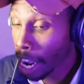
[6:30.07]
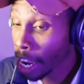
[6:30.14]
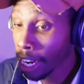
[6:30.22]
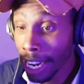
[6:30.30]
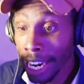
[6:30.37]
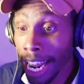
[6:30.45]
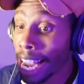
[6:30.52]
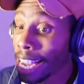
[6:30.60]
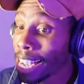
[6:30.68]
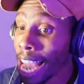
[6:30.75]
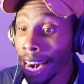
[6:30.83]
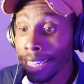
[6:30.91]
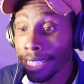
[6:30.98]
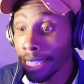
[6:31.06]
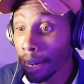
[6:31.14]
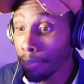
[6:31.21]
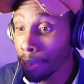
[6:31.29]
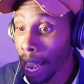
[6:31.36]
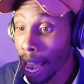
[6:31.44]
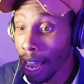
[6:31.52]
And they ain't got a
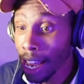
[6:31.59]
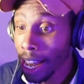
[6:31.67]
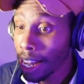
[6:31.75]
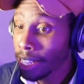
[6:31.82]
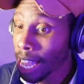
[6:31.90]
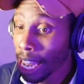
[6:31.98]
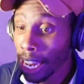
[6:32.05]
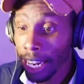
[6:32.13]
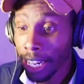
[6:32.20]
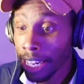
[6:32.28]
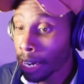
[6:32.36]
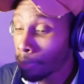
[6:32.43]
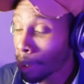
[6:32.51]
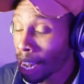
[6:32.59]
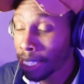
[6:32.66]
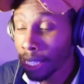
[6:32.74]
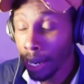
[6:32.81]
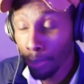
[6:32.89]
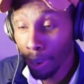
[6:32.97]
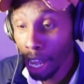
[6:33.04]
chip yet. They ain't even
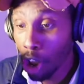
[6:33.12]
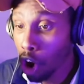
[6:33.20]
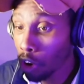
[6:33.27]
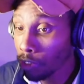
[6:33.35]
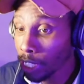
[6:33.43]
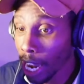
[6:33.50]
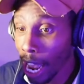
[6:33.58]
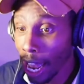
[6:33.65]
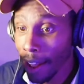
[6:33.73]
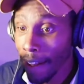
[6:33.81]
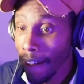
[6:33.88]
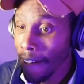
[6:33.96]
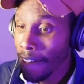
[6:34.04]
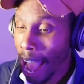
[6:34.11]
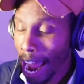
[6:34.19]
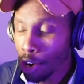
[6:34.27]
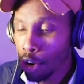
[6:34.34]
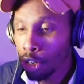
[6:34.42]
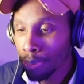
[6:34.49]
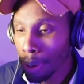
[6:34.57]
made to the playoffs yet. I
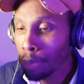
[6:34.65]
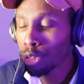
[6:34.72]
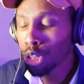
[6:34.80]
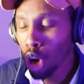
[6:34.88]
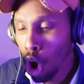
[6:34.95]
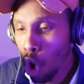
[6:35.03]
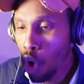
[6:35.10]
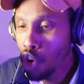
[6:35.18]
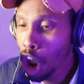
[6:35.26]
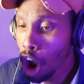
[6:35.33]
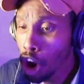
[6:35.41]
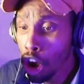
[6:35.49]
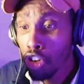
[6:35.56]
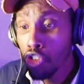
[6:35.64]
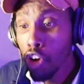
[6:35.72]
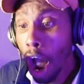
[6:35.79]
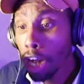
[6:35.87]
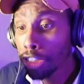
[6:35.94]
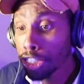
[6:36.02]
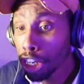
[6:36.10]
know there's people say, oh, you
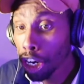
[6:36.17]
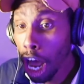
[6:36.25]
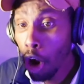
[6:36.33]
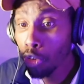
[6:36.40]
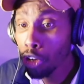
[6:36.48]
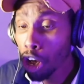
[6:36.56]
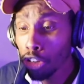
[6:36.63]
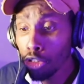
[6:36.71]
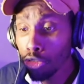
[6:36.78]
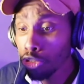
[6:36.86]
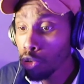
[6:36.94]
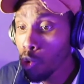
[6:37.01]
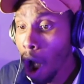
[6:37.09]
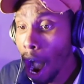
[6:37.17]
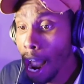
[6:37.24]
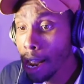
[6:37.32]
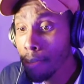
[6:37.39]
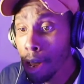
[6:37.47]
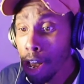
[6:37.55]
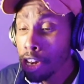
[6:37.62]
gotta chill out. You too
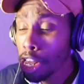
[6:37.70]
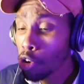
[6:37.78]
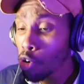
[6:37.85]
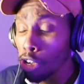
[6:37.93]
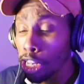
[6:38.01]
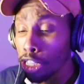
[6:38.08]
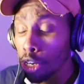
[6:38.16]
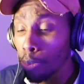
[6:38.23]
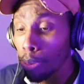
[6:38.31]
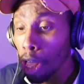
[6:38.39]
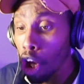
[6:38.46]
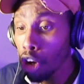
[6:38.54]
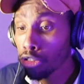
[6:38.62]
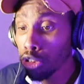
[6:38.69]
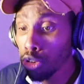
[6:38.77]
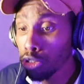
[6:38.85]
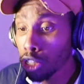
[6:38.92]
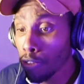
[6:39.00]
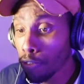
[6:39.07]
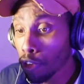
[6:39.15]
hype. They're gonna get to the playoffs,
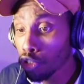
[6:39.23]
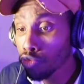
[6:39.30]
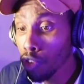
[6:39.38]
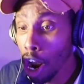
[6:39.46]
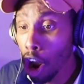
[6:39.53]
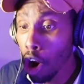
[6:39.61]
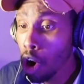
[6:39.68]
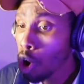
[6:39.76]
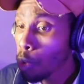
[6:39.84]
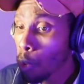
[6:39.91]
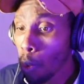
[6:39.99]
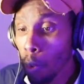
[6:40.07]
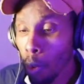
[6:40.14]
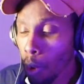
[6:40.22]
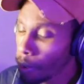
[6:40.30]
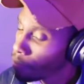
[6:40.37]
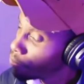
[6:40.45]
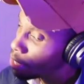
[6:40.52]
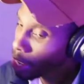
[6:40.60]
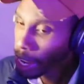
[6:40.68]
lose in the first round. Whoa,
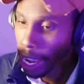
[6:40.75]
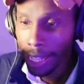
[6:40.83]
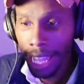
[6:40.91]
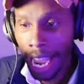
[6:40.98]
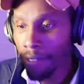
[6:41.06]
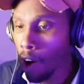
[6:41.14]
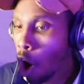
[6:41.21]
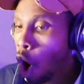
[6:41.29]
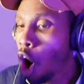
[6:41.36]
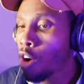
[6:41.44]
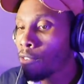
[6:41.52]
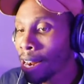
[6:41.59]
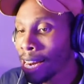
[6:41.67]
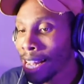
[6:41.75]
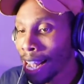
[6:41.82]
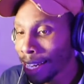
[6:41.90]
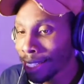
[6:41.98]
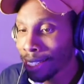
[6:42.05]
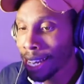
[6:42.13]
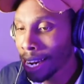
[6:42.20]
whoa. They've already
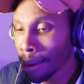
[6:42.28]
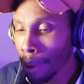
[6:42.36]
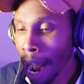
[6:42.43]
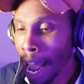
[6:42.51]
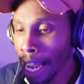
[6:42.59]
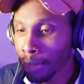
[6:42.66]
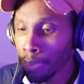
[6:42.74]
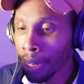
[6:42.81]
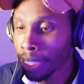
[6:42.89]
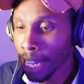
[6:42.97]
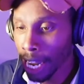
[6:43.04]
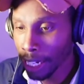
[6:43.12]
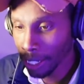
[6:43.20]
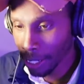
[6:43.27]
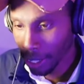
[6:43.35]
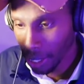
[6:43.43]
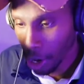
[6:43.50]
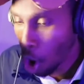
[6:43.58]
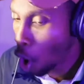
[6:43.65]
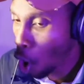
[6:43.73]
exceeded my
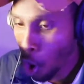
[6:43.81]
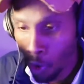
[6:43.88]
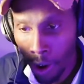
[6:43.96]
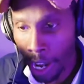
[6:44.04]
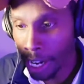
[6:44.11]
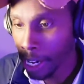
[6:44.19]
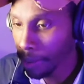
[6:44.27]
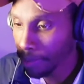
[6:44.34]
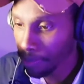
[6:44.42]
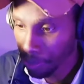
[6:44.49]
expectations. Already.